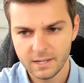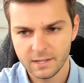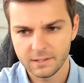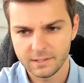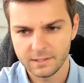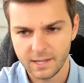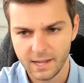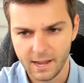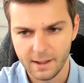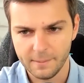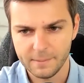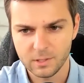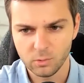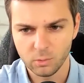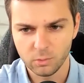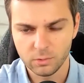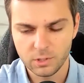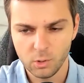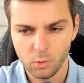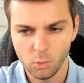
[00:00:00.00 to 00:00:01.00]
Yeah, I mean,
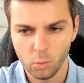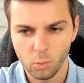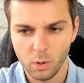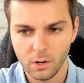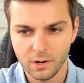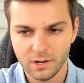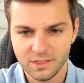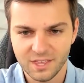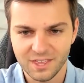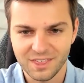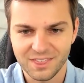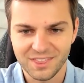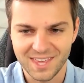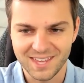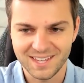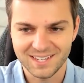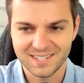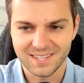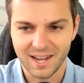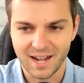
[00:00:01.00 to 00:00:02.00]
you know, one of the
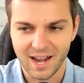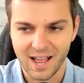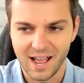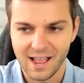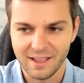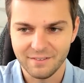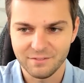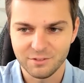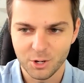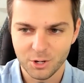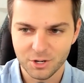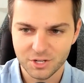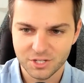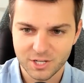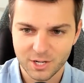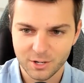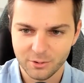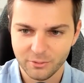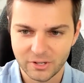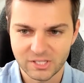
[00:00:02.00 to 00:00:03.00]
things that I've noticed
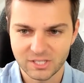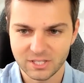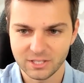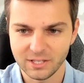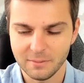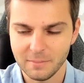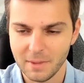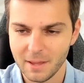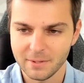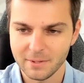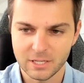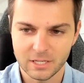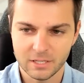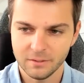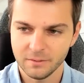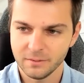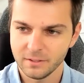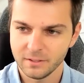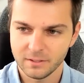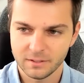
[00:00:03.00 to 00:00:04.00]
here recently, maybe
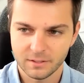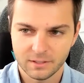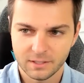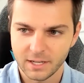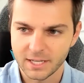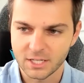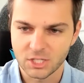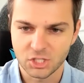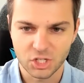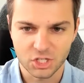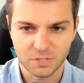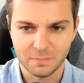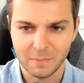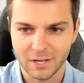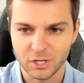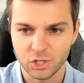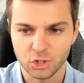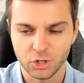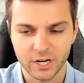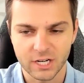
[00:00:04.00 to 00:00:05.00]
it's just
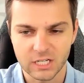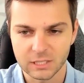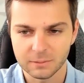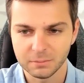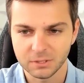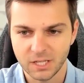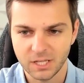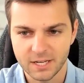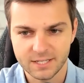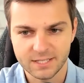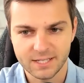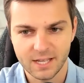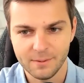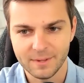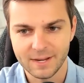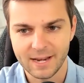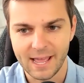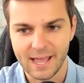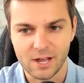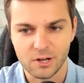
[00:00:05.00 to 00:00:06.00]
my trader blood
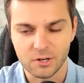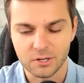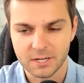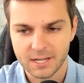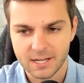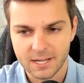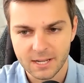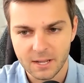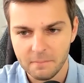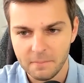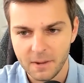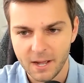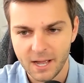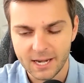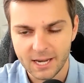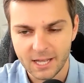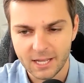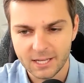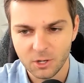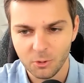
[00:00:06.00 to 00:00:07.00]
coming out.
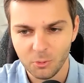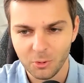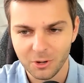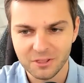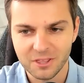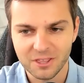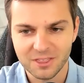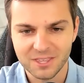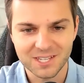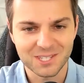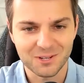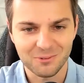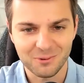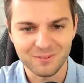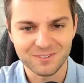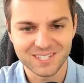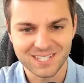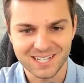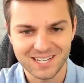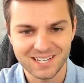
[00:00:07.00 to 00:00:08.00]
But you know, one of the things that we've
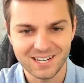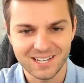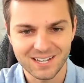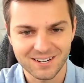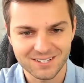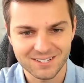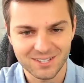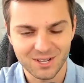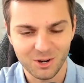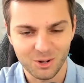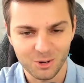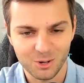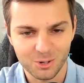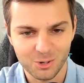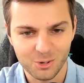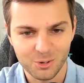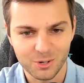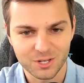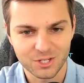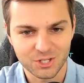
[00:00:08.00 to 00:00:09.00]
seen here is that
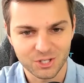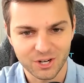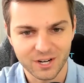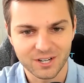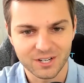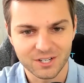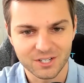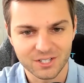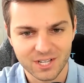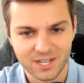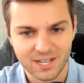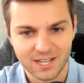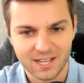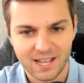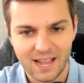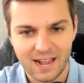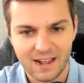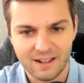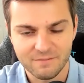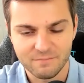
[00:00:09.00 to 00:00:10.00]
altcoin traders
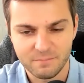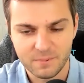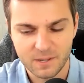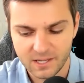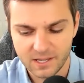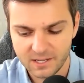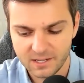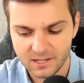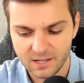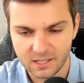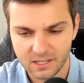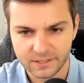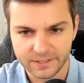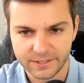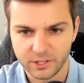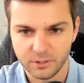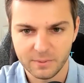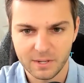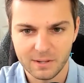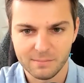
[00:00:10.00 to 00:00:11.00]
have been a
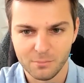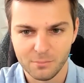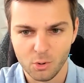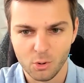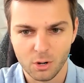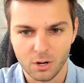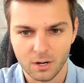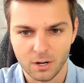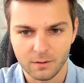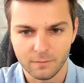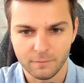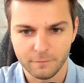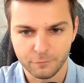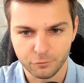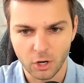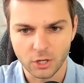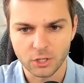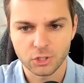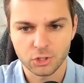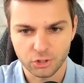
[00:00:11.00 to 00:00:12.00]
little bit more
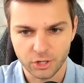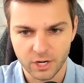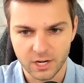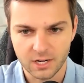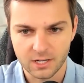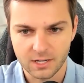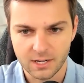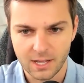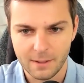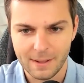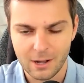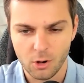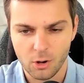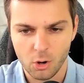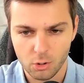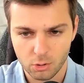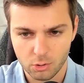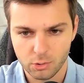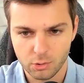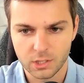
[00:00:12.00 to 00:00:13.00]
frustrated about
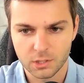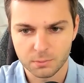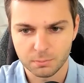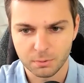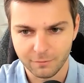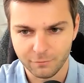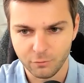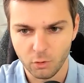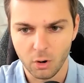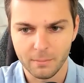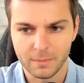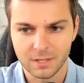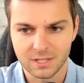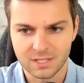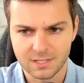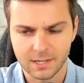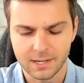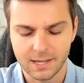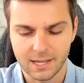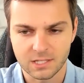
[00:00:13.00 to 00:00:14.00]
altcoins'
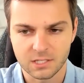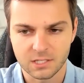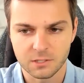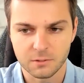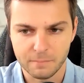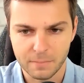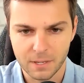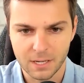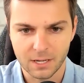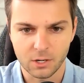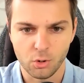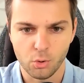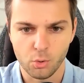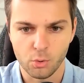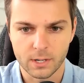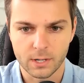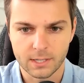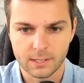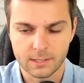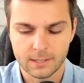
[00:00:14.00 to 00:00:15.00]
performance against
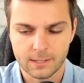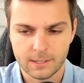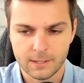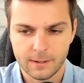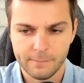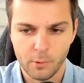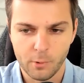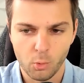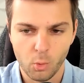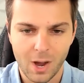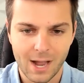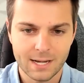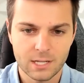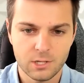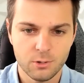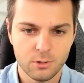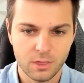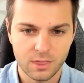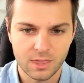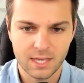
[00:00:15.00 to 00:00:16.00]
Bitcoin. But why do
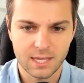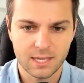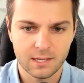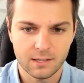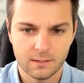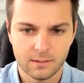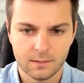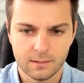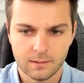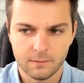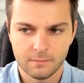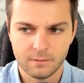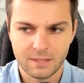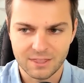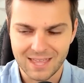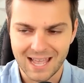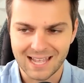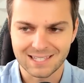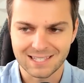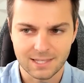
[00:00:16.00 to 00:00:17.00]
you think
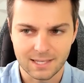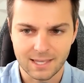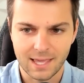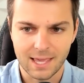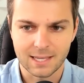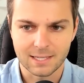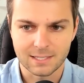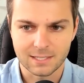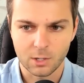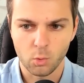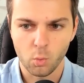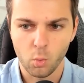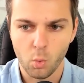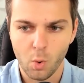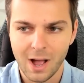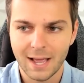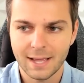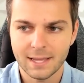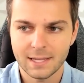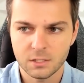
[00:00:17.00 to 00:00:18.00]
that that's the case? Like,
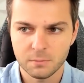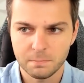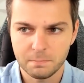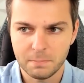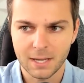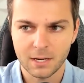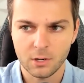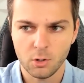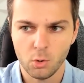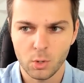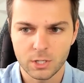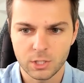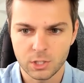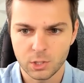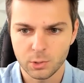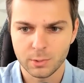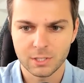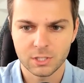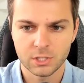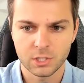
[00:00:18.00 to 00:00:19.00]
why is Bitcoin
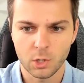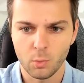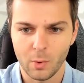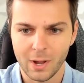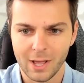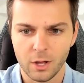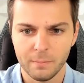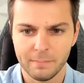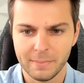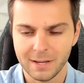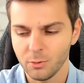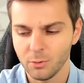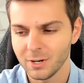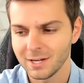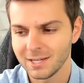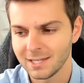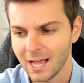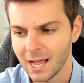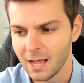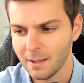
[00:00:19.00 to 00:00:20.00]
doing so well?
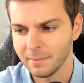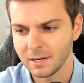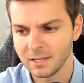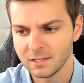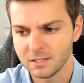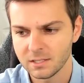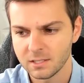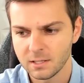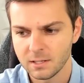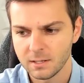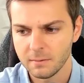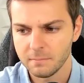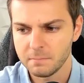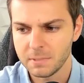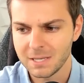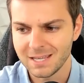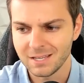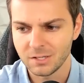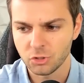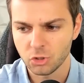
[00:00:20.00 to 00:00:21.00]
Bitcoin dominance
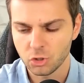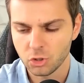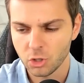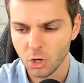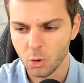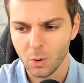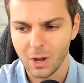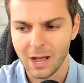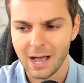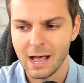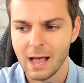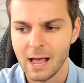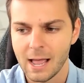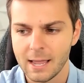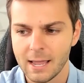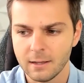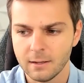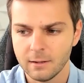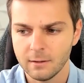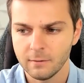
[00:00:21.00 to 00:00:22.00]
being so
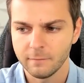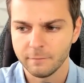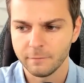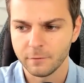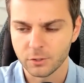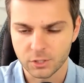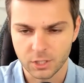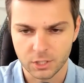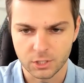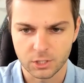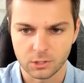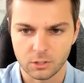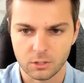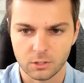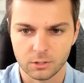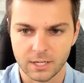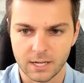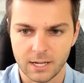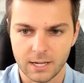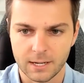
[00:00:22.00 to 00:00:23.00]
high for such a
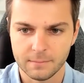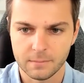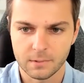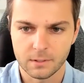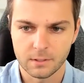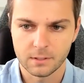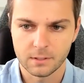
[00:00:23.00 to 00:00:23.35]
long time?